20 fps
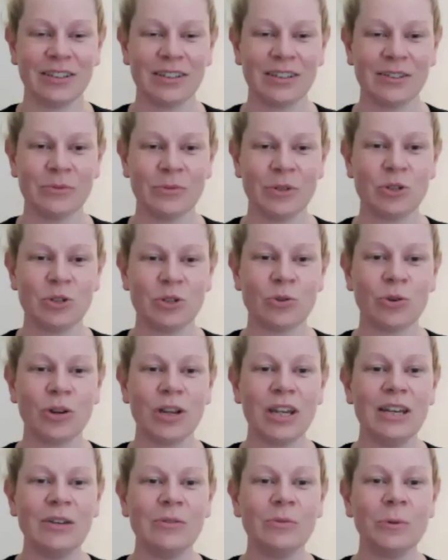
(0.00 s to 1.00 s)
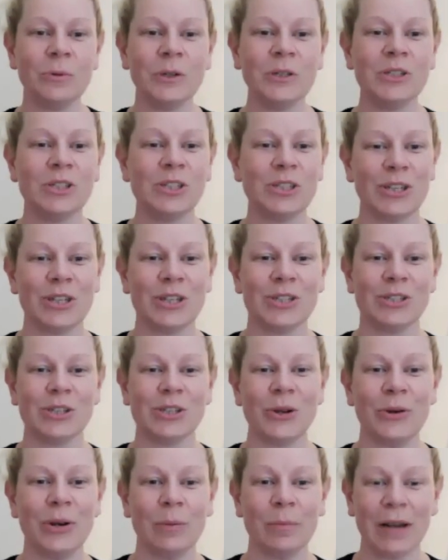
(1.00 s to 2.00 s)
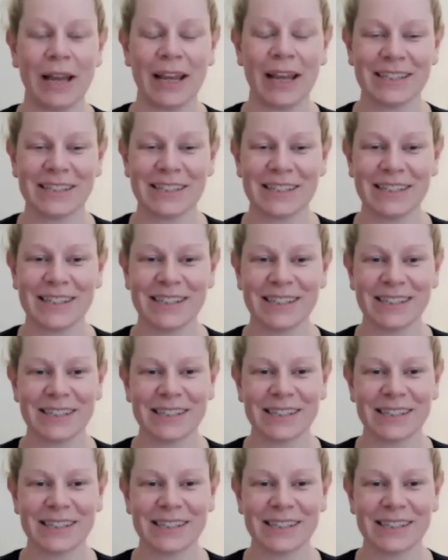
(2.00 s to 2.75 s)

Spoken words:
We draw inwards to the solar plexus,